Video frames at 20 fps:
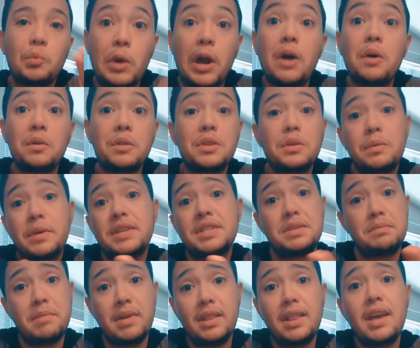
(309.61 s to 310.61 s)
route the
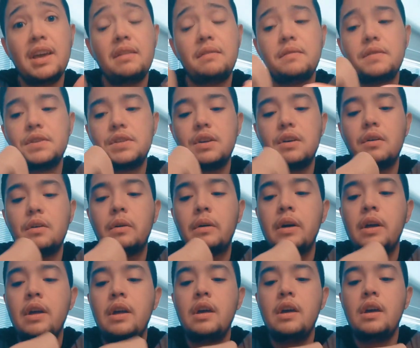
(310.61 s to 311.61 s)
rest of my life.
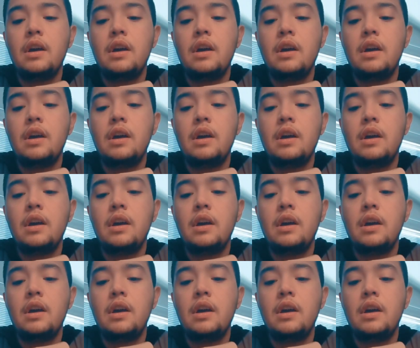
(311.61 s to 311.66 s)
So